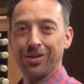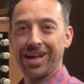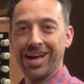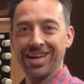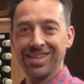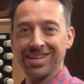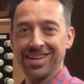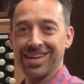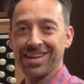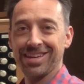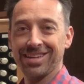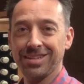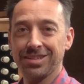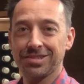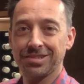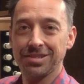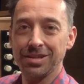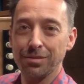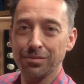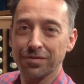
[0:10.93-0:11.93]
hey there,
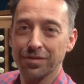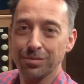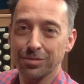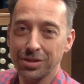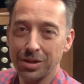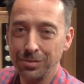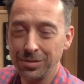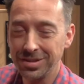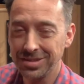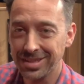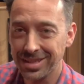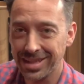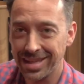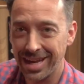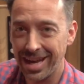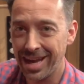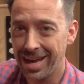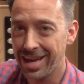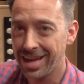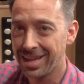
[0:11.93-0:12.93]
it's Tim from Top
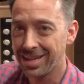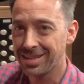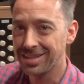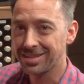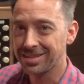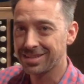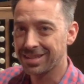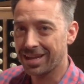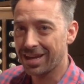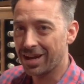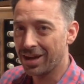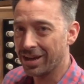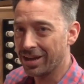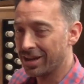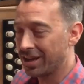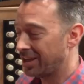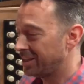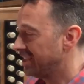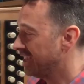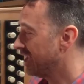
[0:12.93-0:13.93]
Music, and
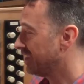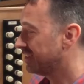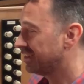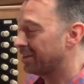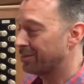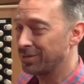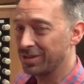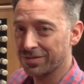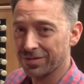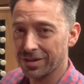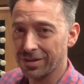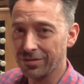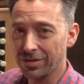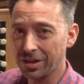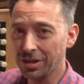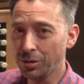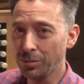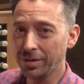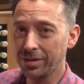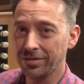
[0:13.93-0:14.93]
yes, I'm in front of a
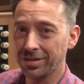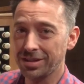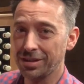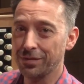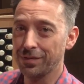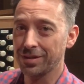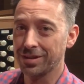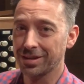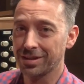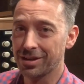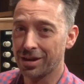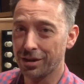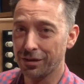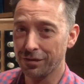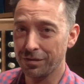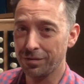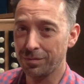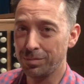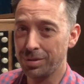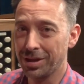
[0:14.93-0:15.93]
little bit of a different kind
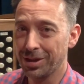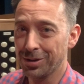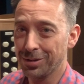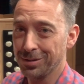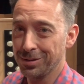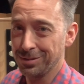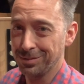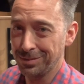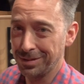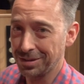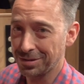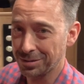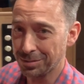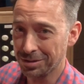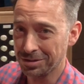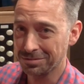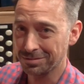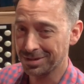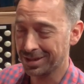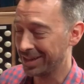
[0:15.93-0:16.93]
of piano
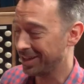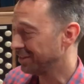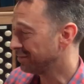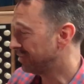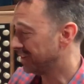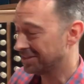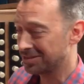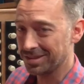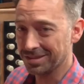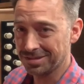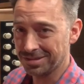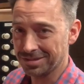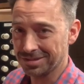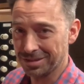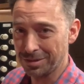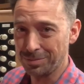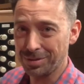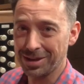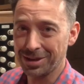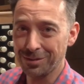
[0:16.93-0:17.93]
instrument today. In fact, this
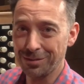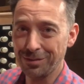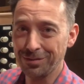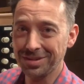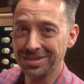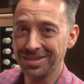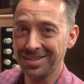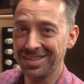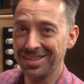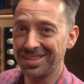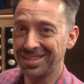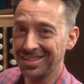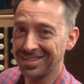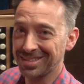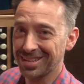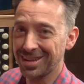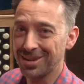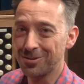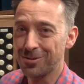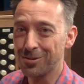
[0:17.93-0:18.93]
isn't a piano, obviously, this
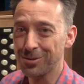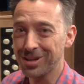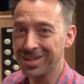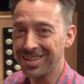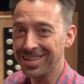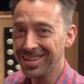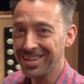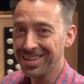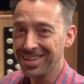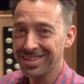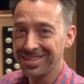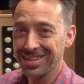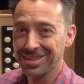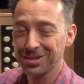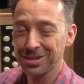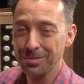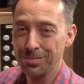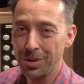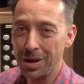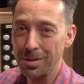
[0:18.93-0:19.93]
is an organ. It's
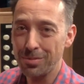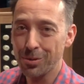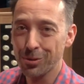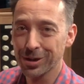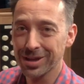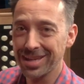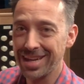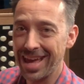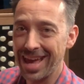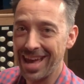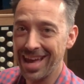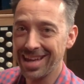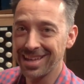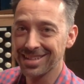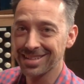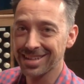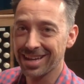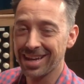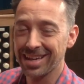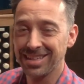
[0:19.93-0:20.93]
actually a pipe organ,
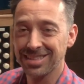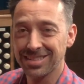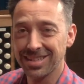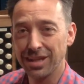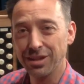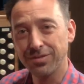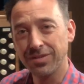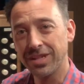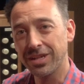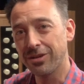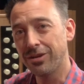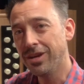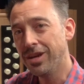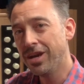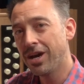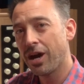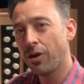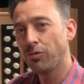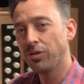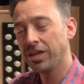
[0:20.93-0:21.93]
and in today's video,
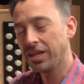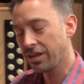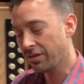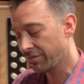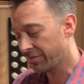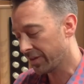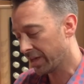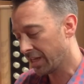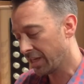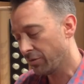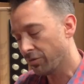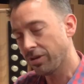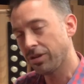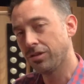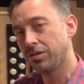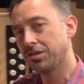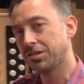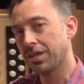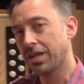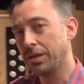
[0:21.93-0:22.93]
I want to give anyone
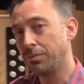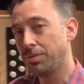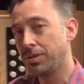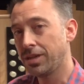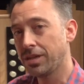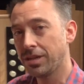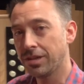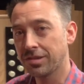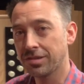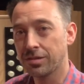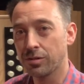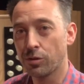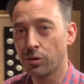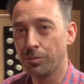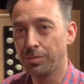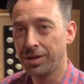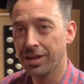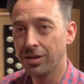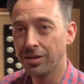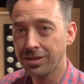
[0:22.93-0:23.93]
who's a pianist or
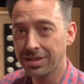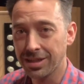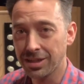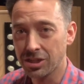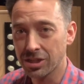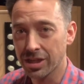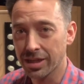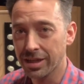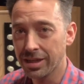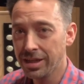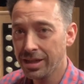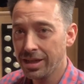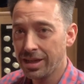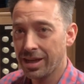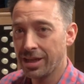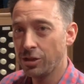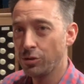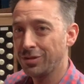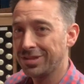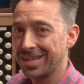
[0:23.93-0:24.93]
a piano teacher
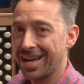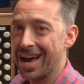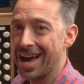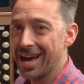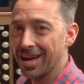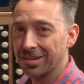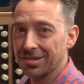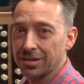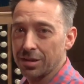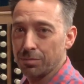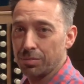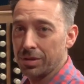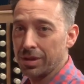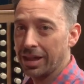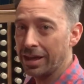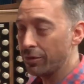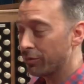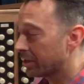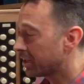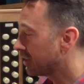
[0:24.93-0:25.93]
and who is asked to
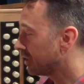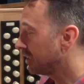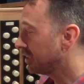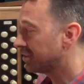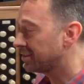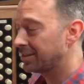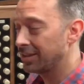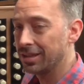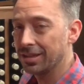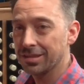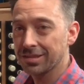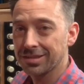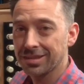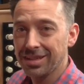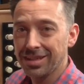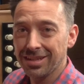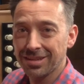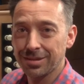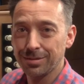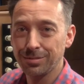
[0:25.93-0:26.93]
play one of these things
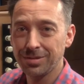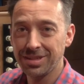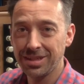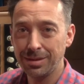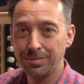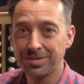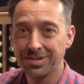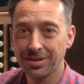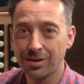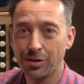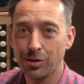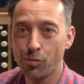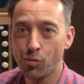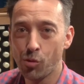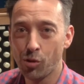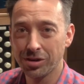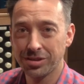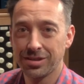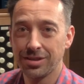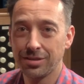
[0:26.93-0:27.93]
some tips on
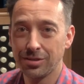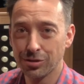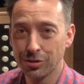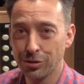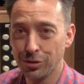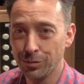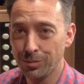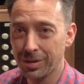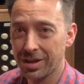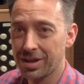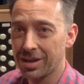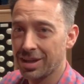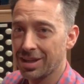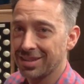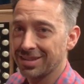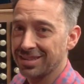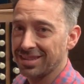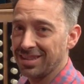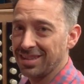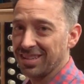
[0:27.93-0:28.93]
what to do,
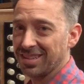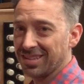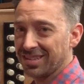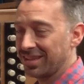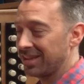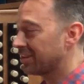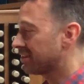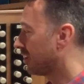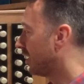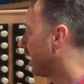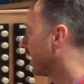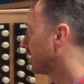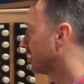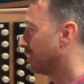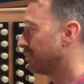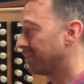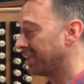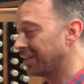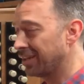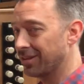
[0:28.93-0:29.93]
because this is like
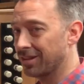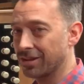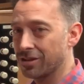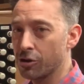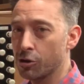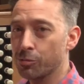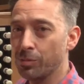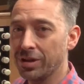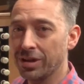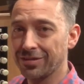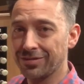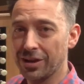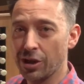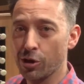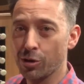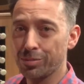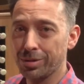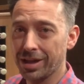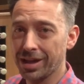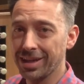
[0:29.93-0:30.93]
jumping into the cockpit of an
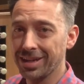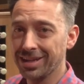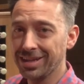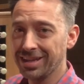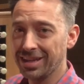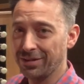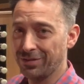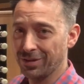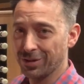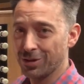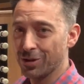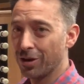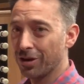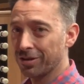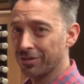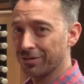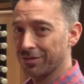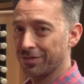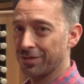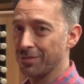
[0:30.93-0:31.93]
aeroplane if you're
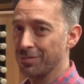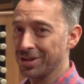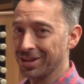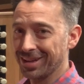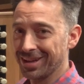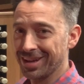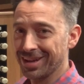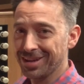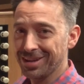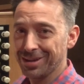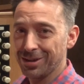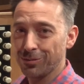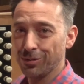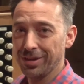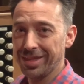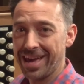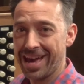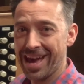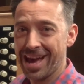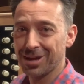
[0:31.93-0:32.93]
not familiar
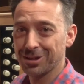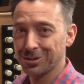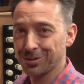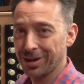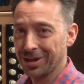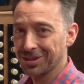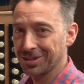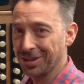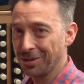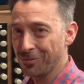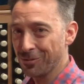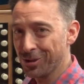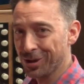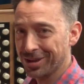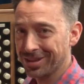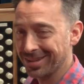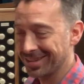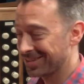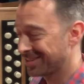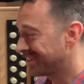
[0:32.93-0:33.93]
with how to actually
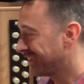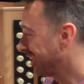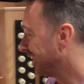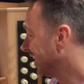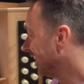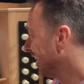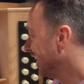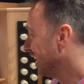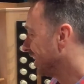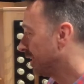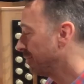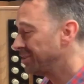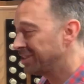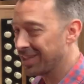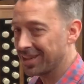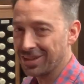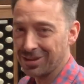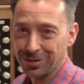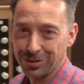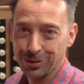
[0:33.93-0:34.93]
work this. So let me
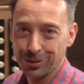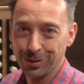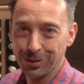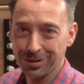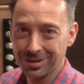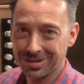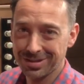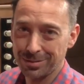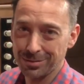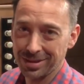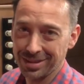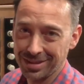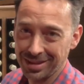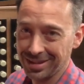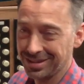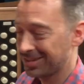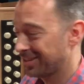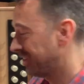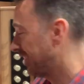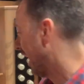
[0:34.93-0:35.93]
take you through some of the things